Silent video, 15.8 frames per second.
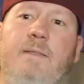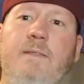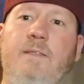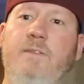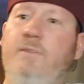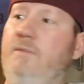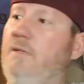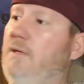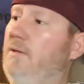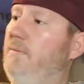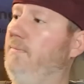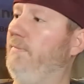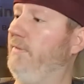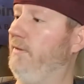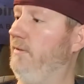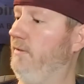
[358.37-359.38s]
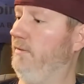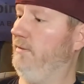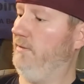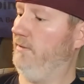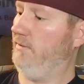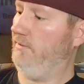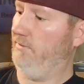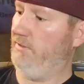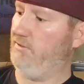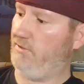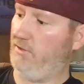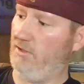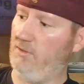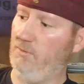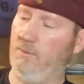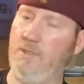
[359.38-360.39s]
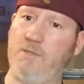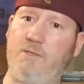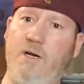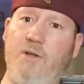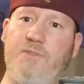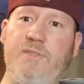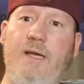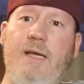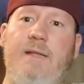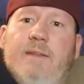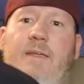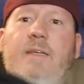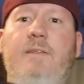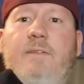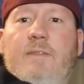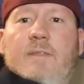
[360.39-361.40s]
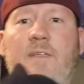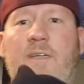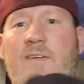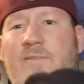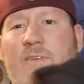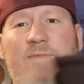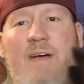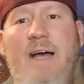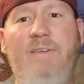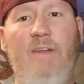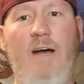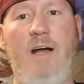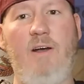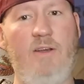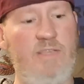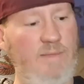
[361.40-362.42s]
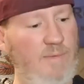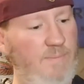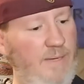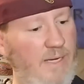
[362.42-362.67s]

So, these whole wool coats like these, for $5, I'm going to pick